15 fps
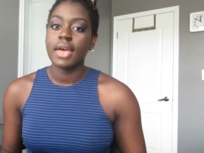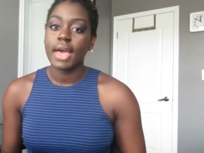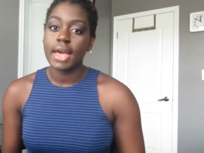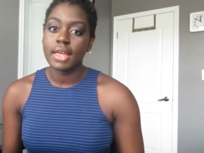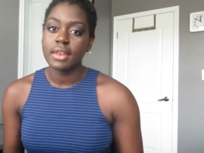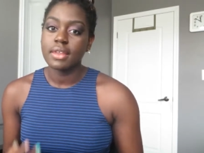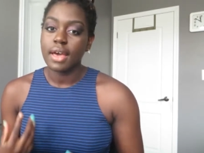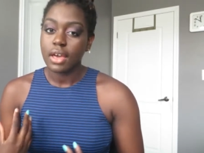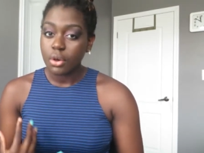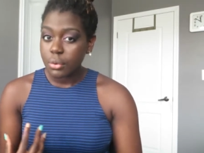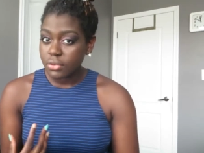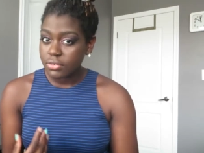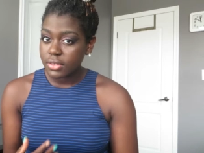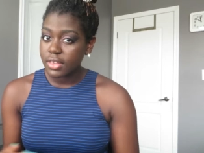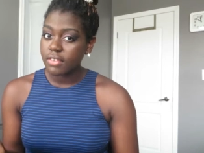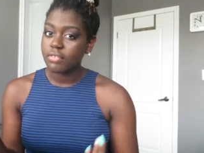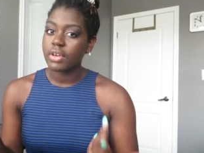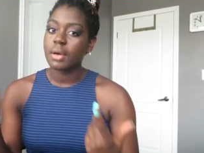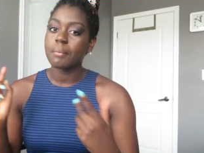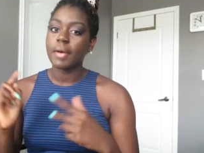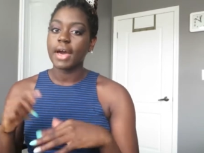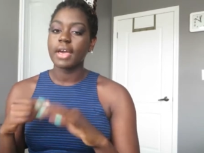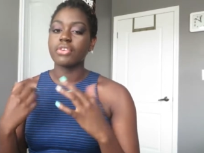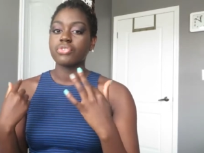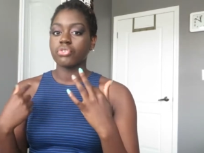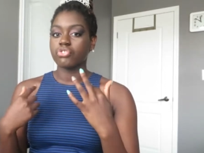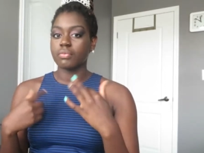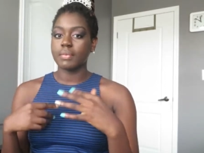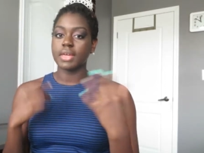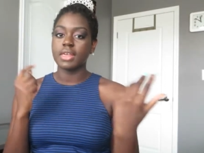And I always leave my
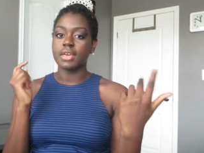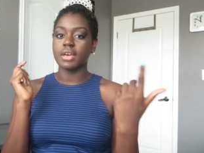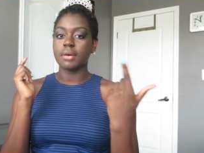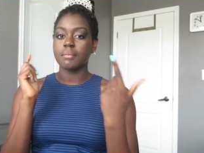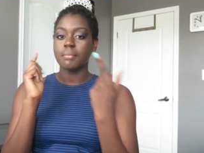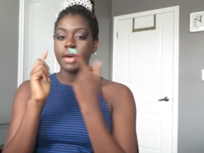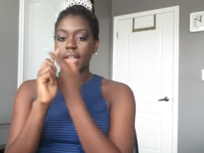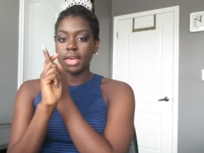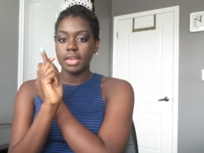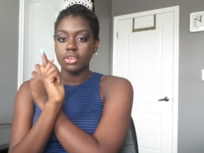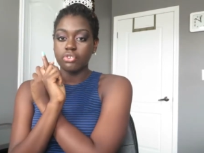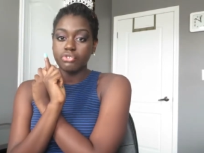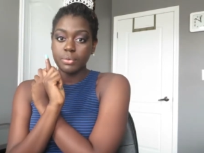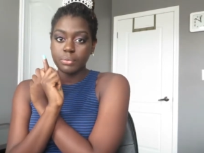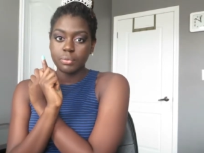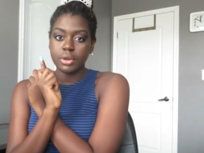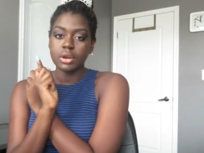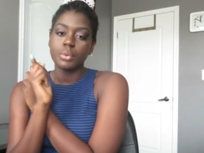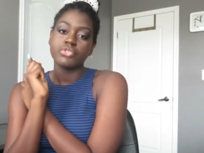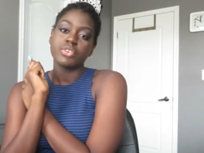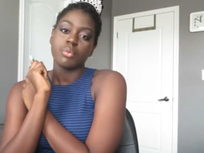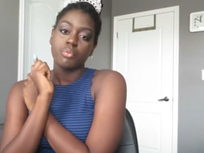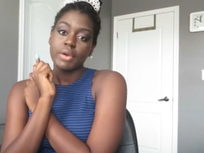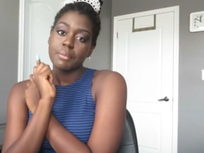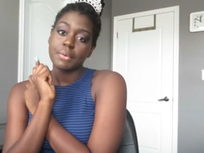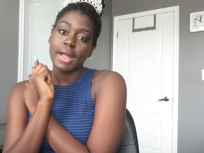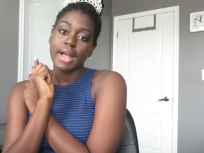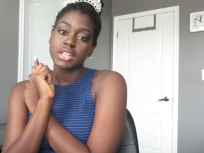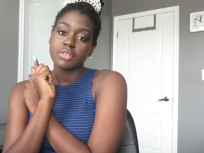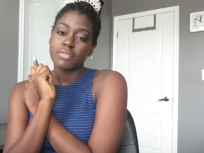social media, my YouTube, Twitter, which I'm way
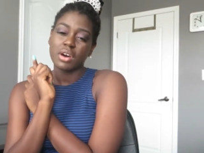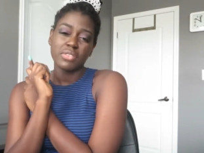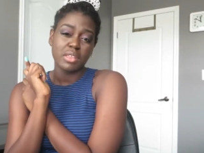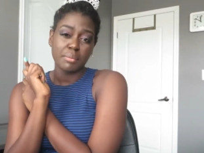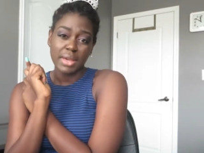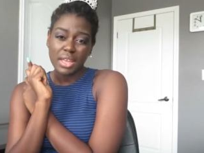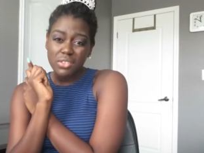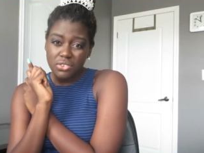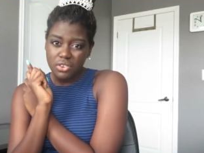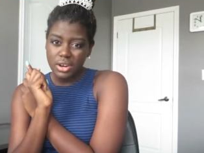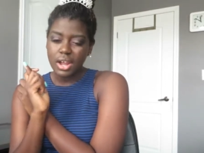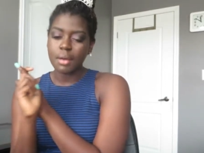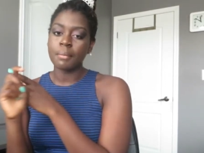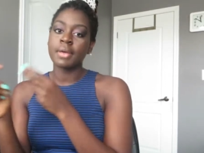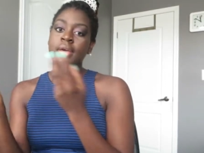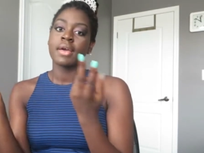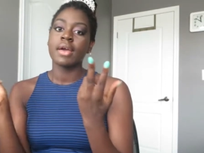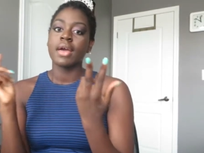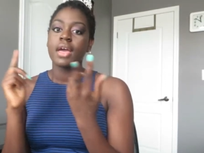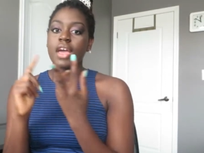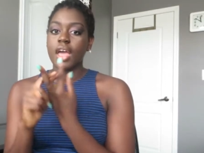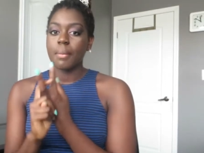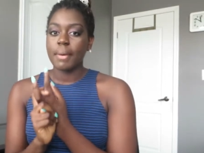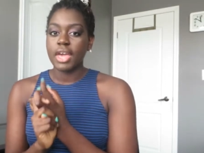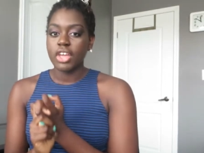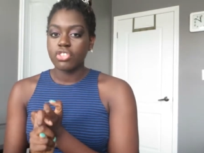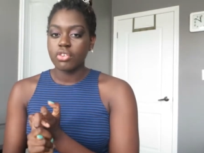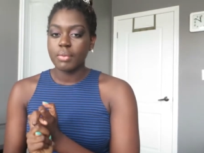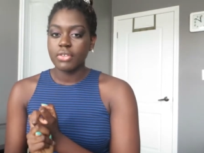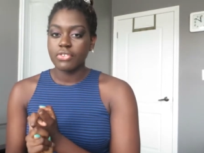more active on than my Instagram, and my
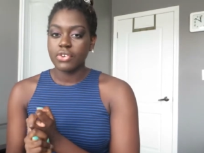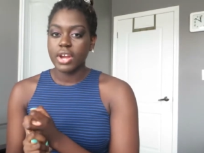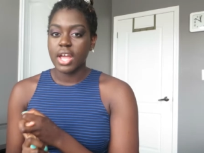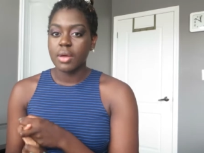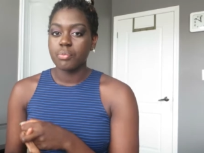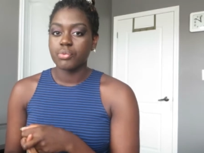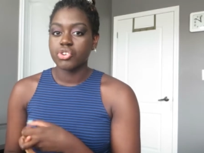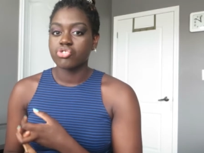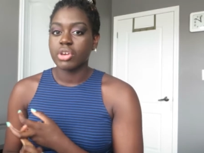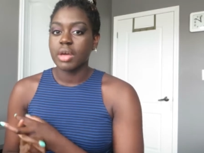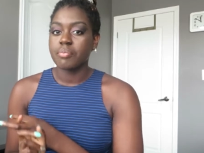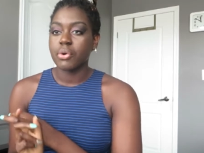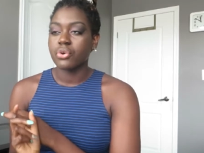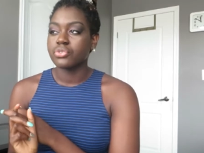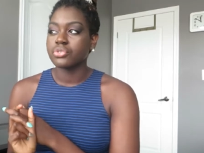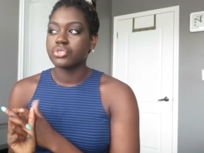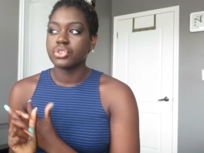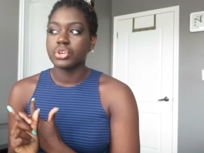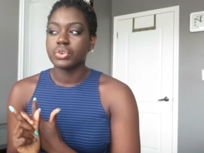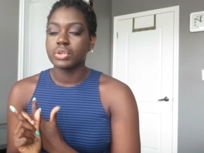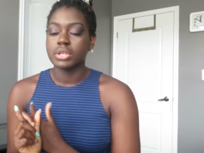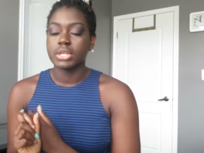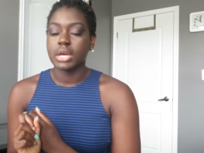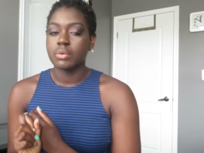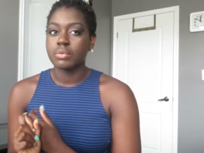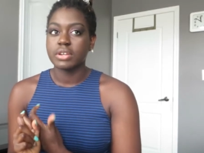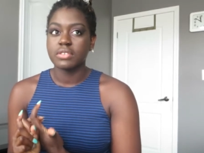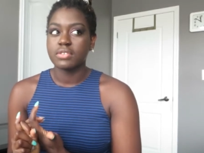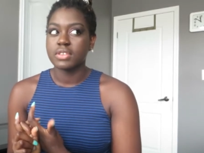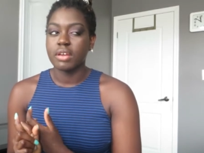YouTube Instagram, which I post literally like
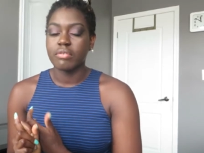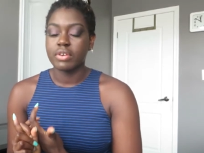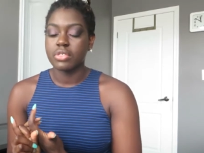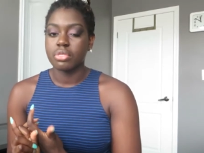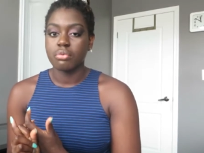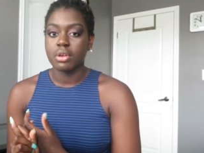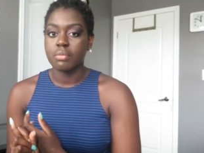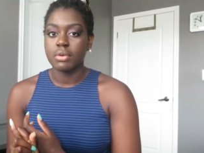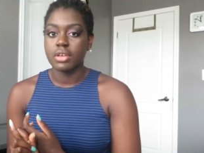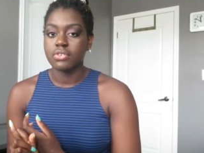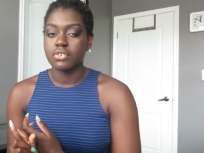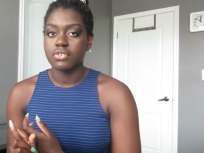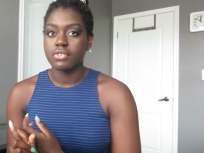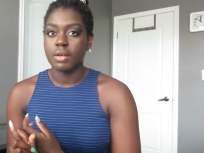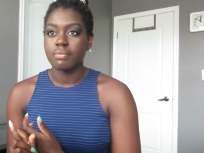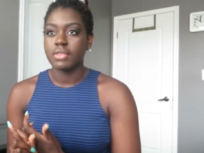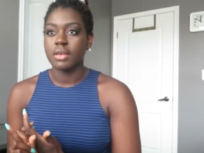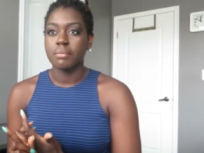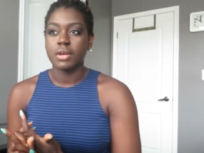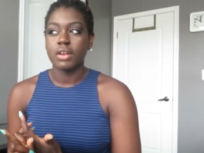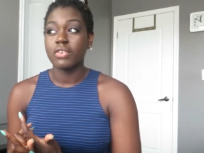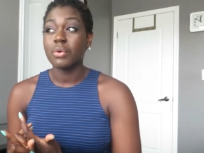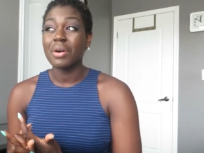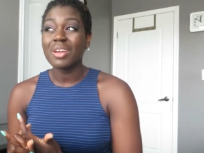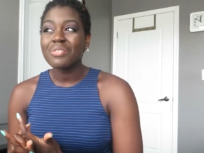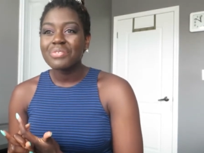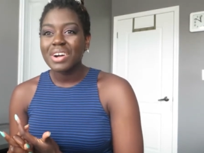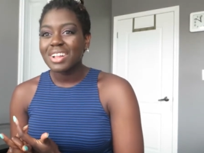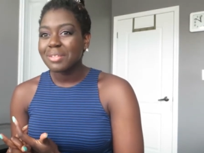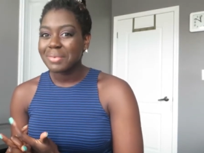once every three weeks or something. But if you want
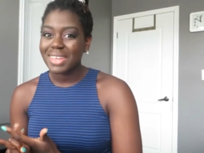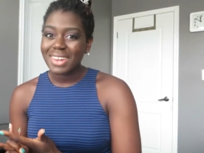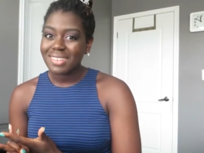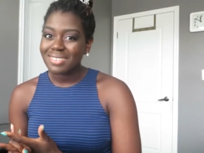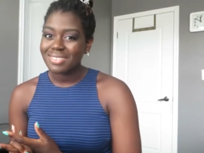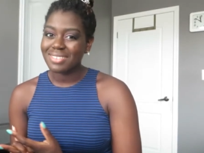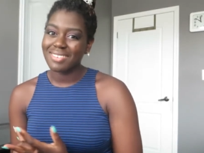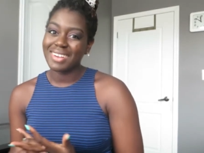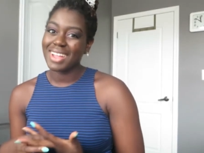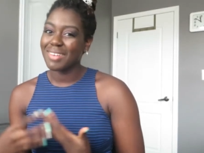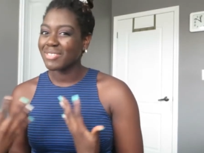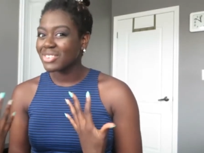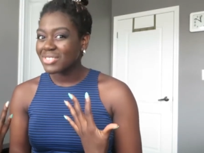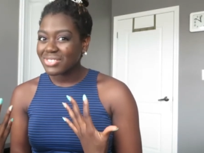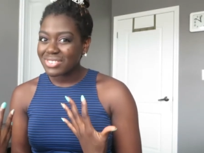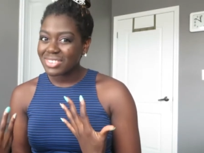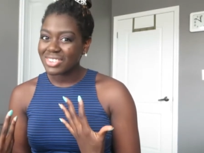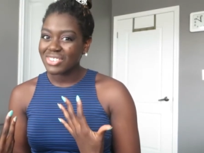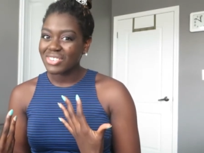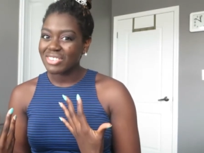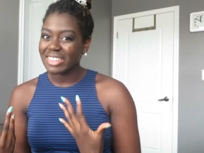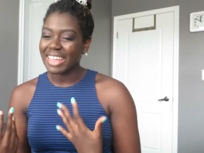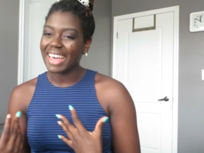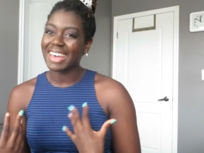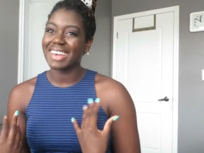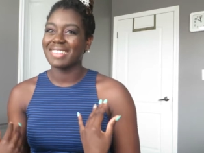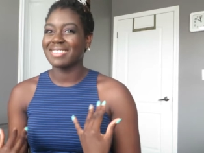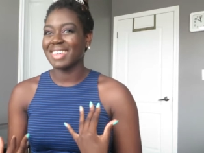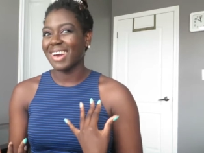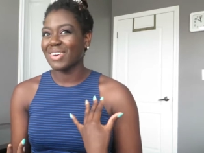to follow me on Instagram, you should do that
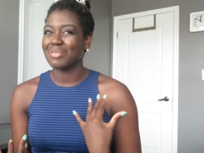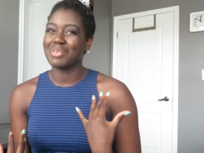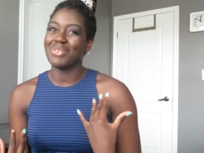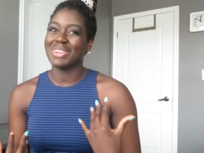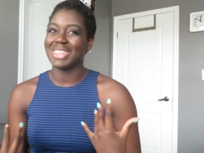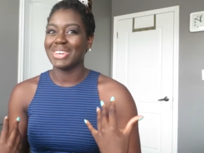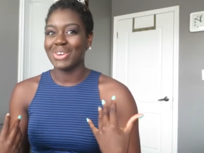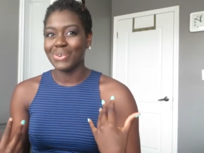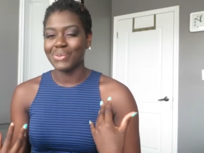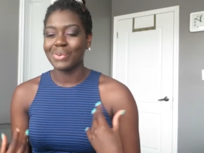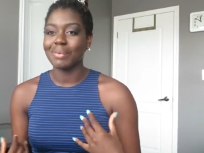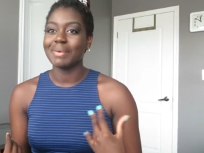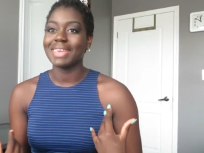because that would be really cool.